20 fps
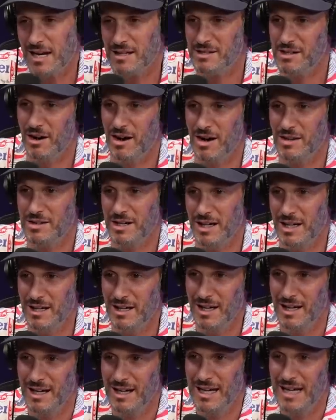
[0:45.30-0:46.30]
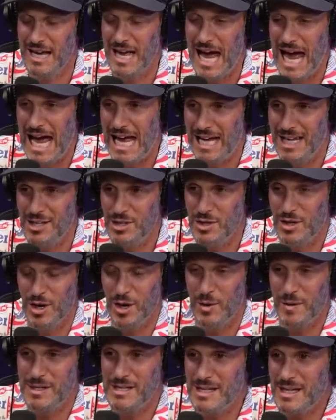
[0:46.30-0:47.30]
of talking, and you
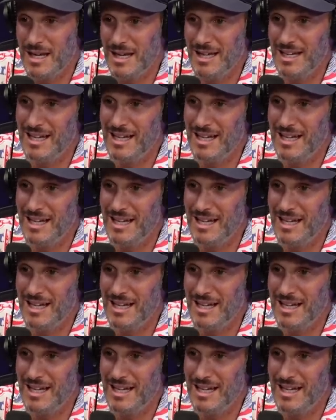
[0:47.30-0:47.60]
know it's but it's